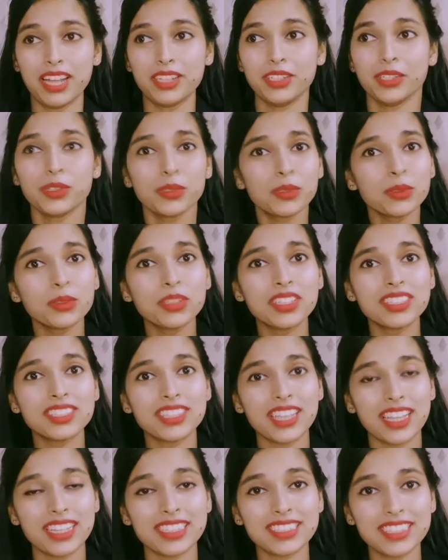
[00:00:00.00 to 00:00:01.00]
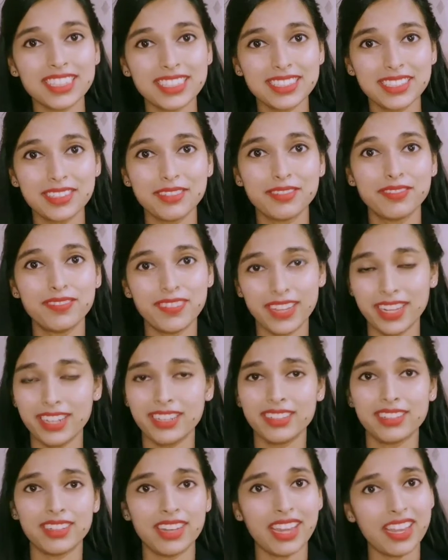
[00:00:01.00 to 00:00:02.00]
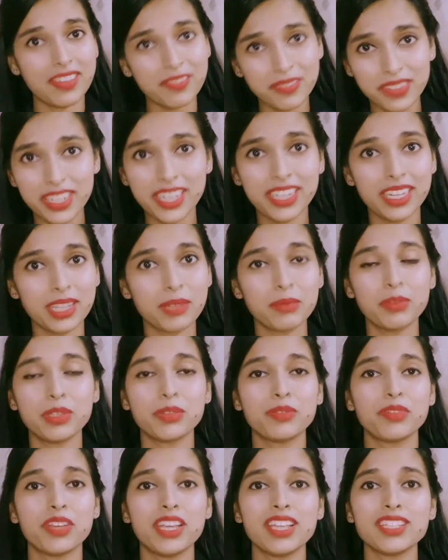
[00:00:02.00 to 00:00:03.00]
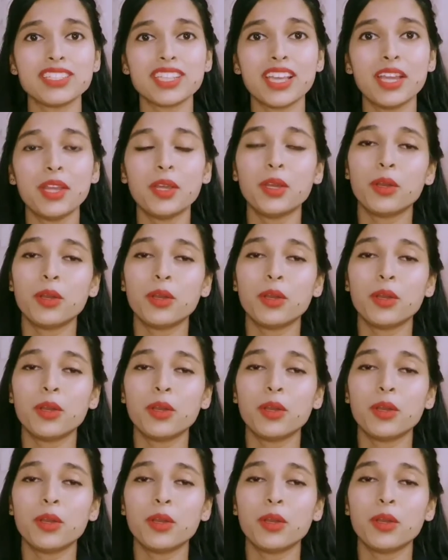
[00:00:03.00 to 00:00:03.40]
and due to this excessive failure every time we face,